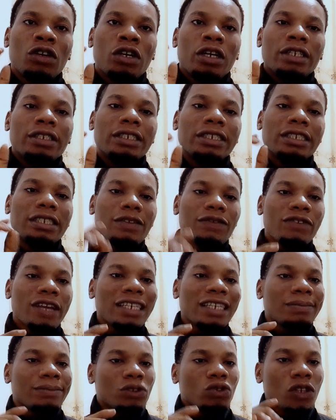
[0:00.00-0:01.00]

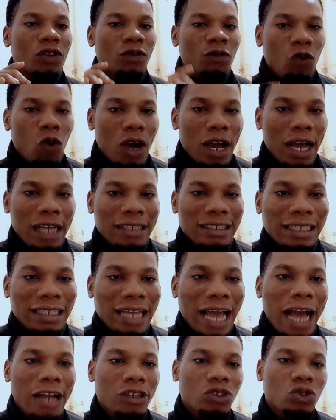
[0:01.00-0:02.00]
between forecast and
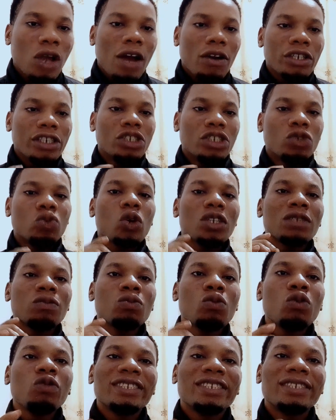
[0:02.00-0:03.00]
actual is what
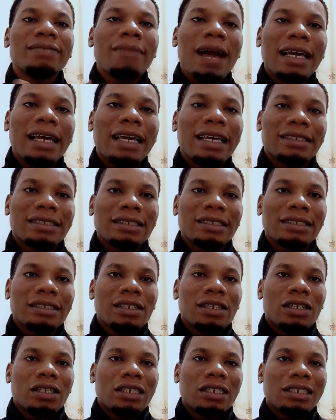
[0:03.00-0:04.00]
moves the market.
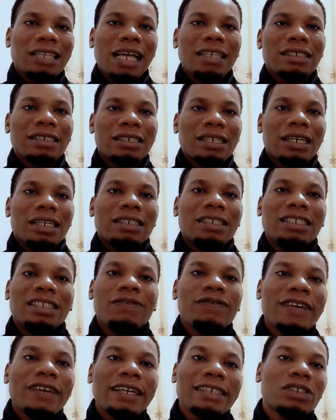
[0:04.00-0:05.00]
Understand? The
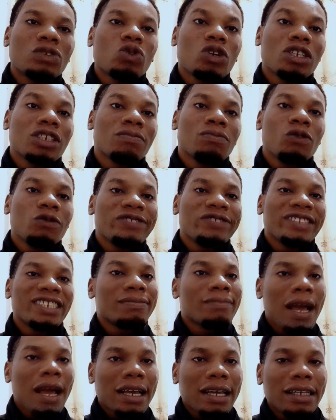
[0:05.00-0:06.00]
difference is what moves this
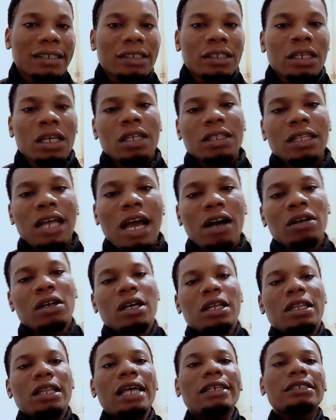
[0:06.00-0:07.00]
market. Now,
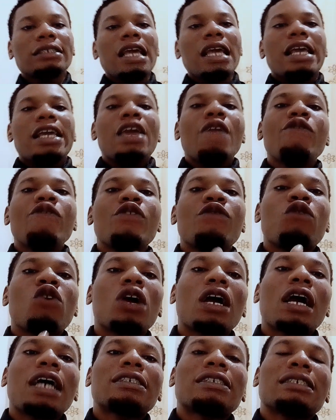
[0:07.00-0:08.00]
let's say if the
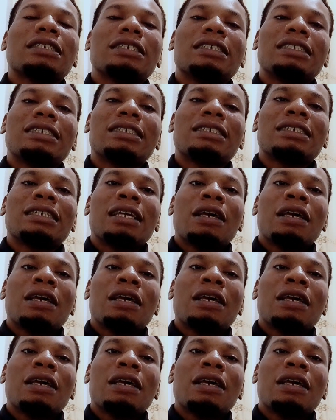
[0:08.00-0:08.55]
forecast is